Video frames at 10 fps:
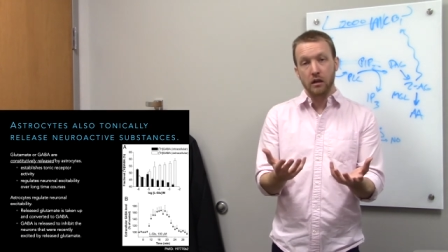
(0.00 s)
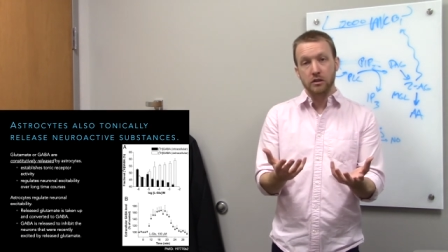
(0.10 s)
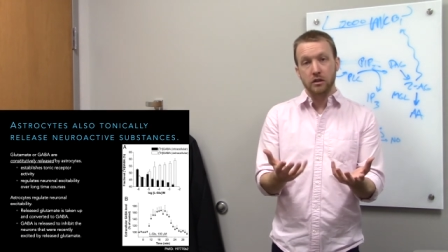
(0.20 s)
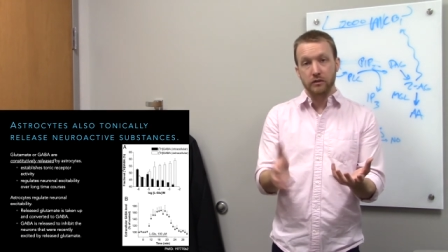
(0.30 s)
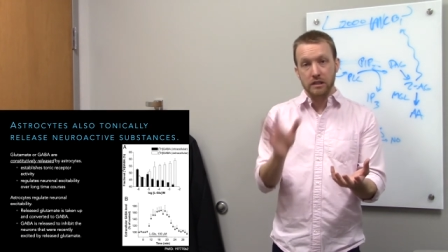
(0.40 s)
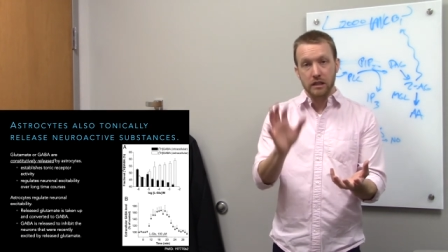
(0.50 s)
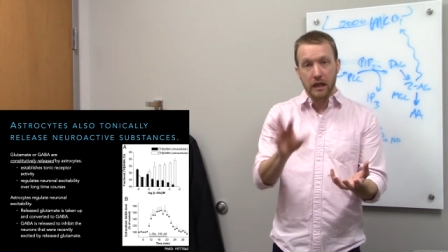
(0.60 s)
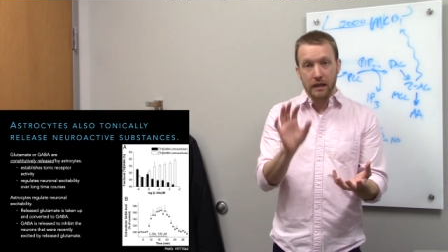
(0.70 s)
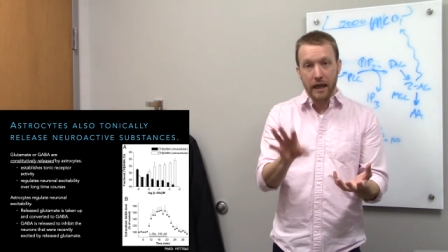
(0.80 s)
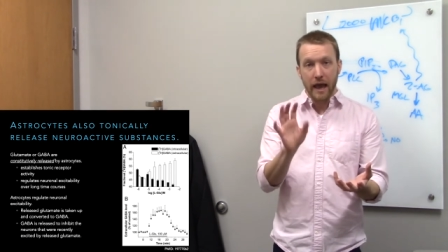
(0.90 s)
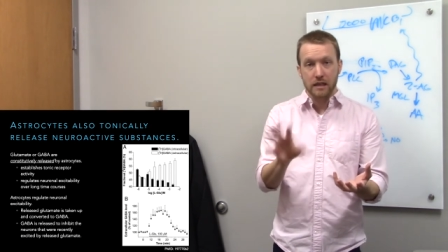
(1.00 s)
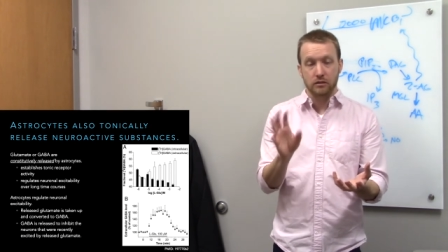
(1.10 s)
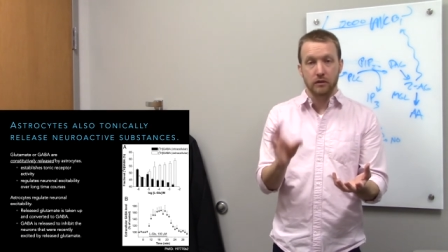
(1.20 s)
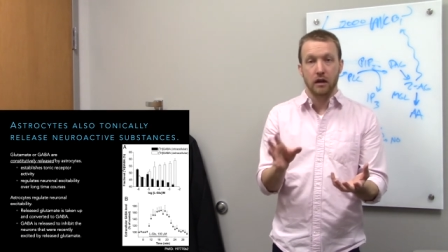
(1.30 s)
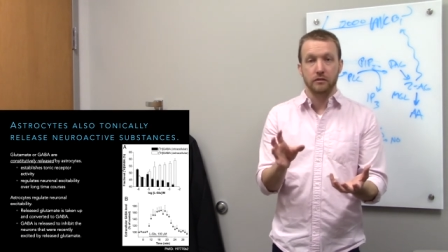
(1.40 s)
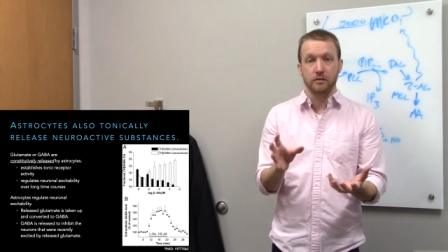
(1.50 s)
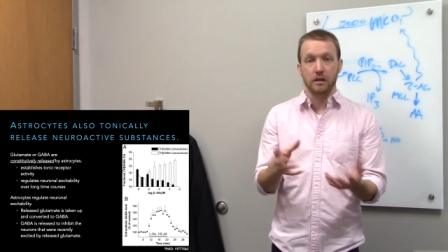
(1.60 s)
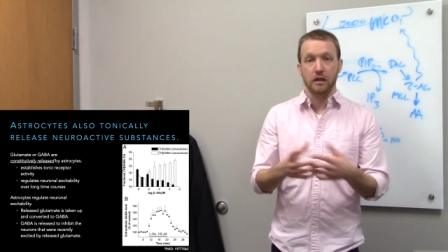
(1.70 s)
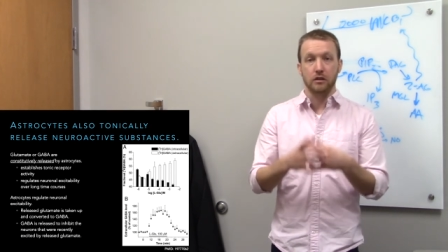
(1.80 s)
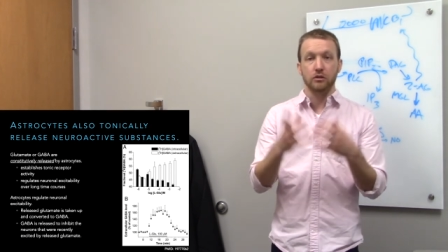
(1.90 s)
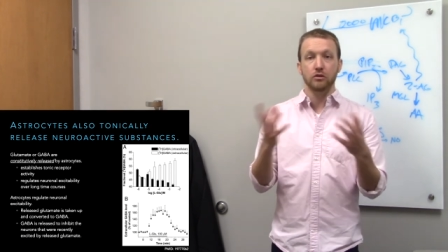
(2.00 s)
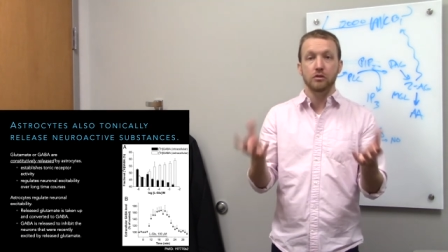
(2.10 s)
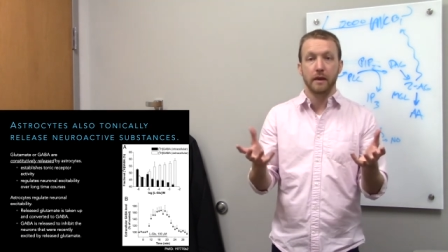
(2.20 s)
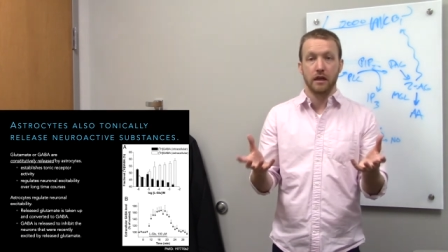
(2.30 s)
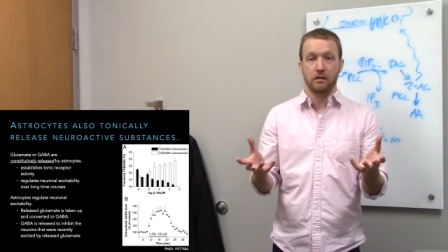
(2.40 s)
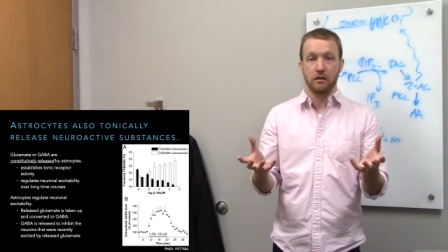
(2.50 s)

So if we see a lot of gas around, there's a lot of glutamate,